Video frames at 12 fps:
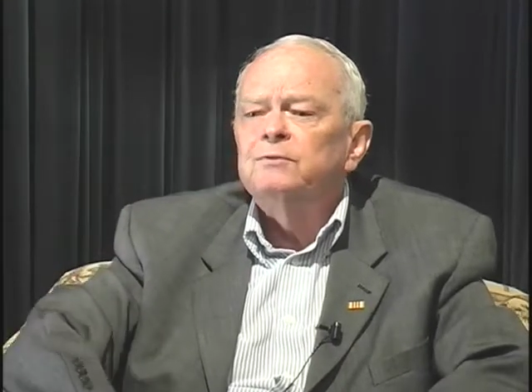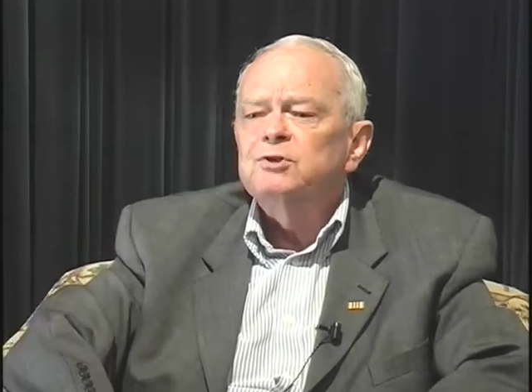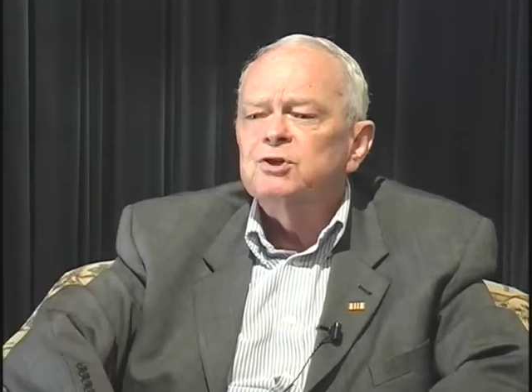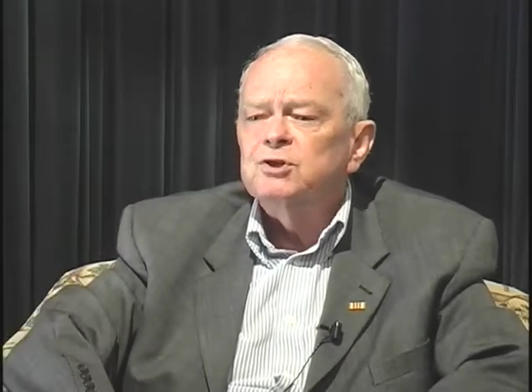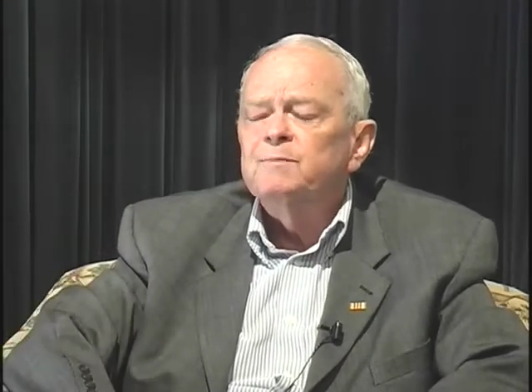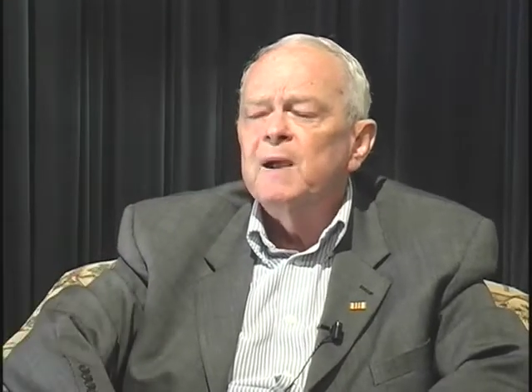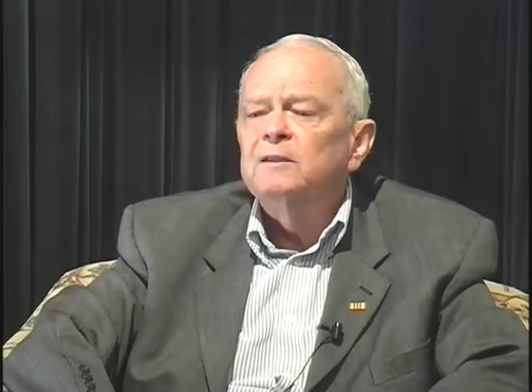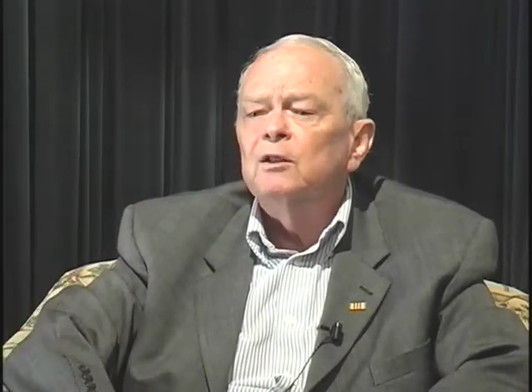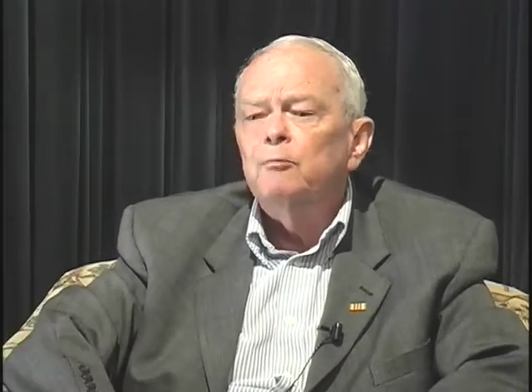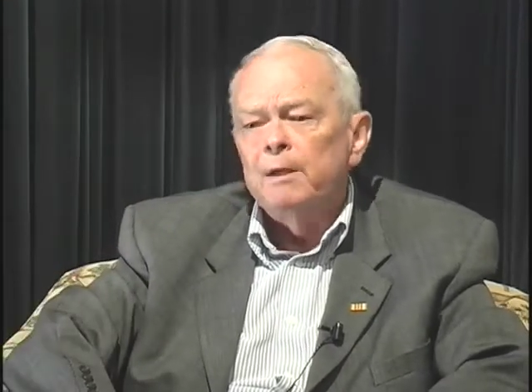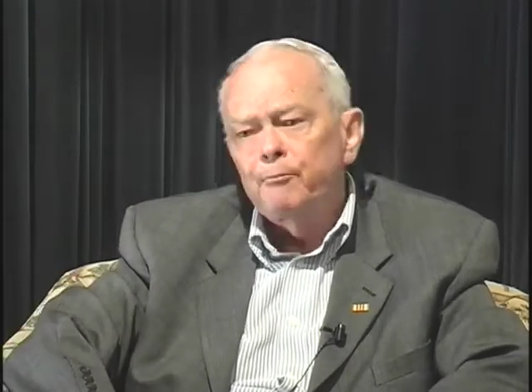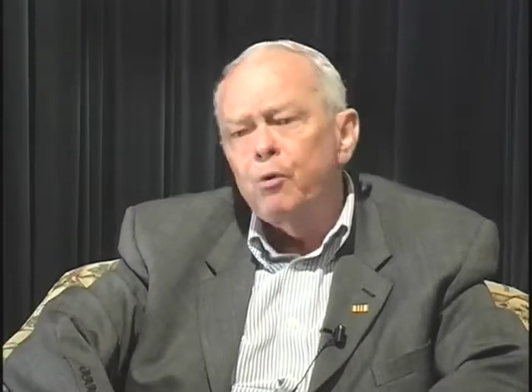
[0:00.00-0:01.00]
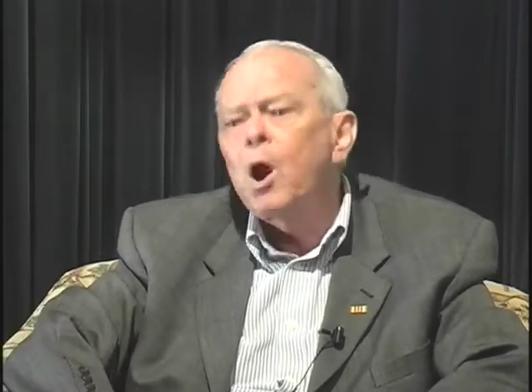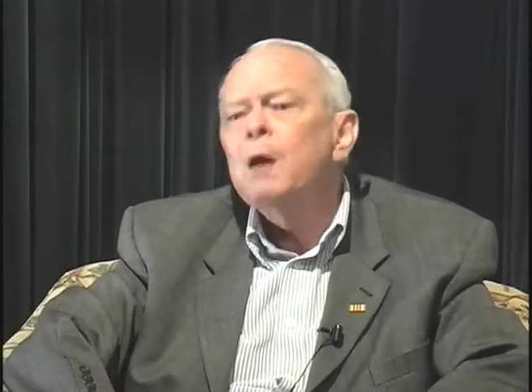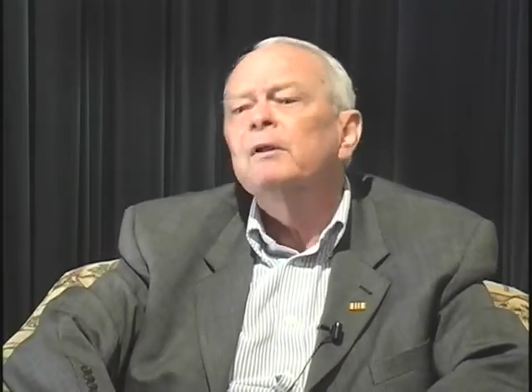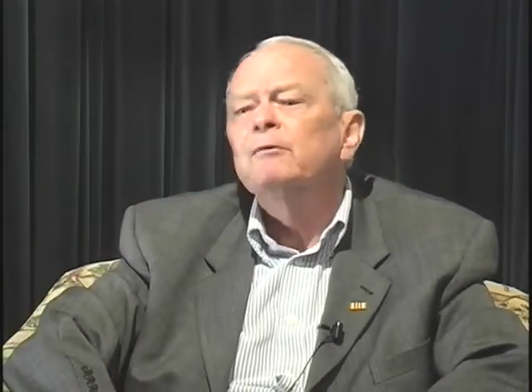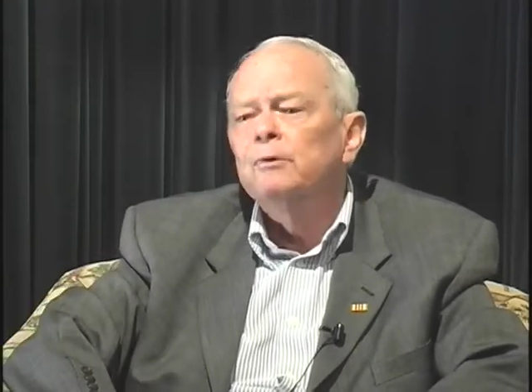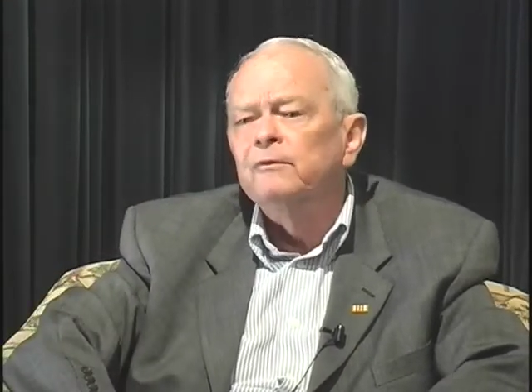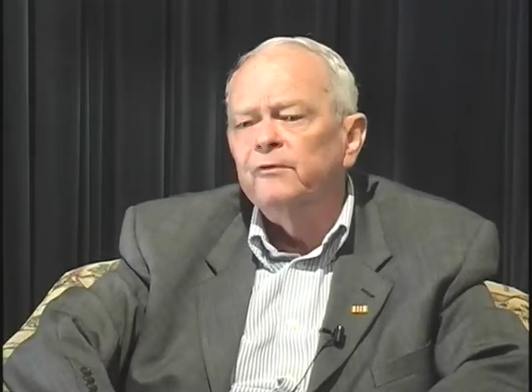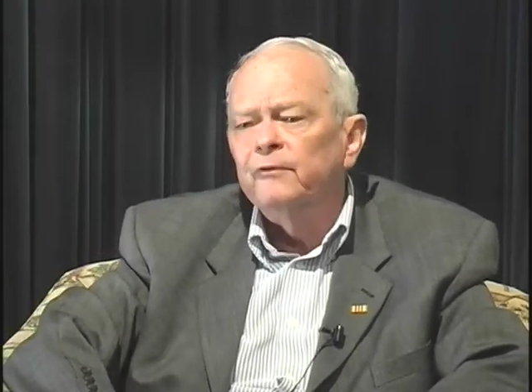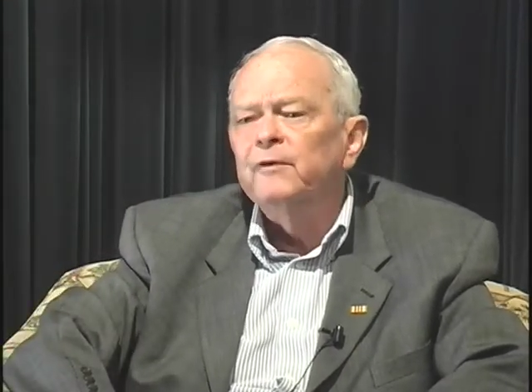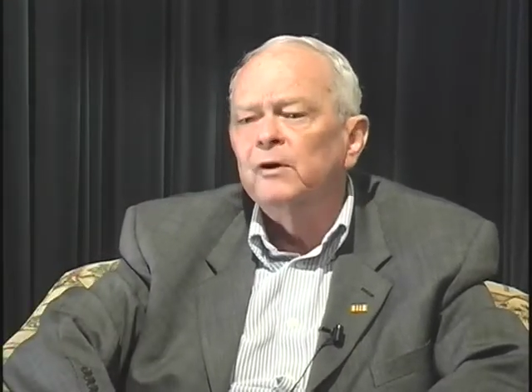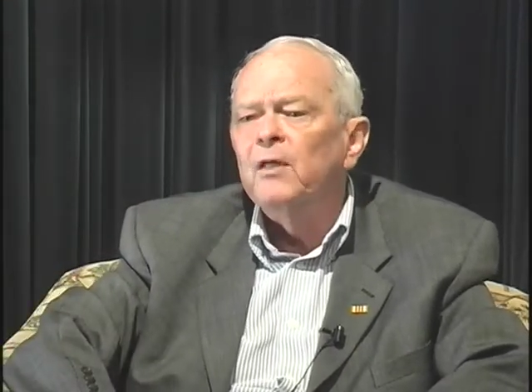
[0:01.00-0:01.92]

suspecting we probably wouldn't fulfill